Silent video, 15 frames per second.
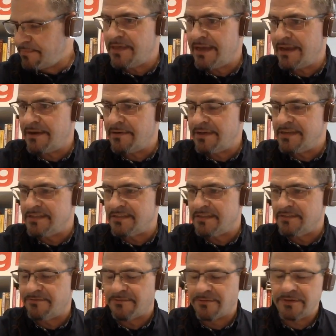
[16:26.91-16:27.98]
there is that
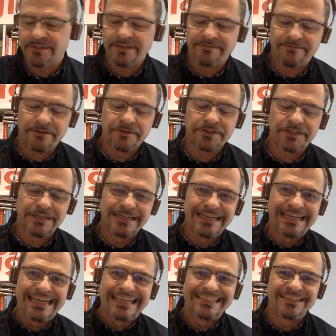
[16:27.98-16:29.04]
the forcing function
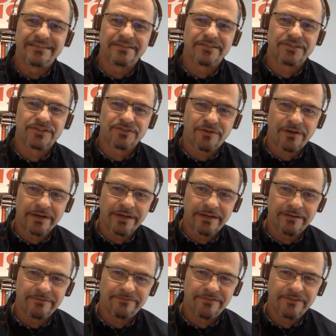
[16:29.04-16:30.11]
isn't strong
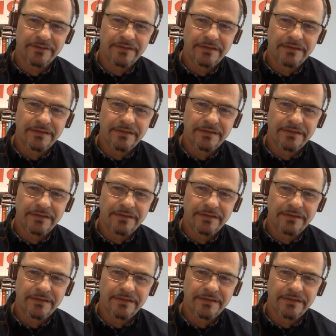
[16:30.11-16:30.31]
enough.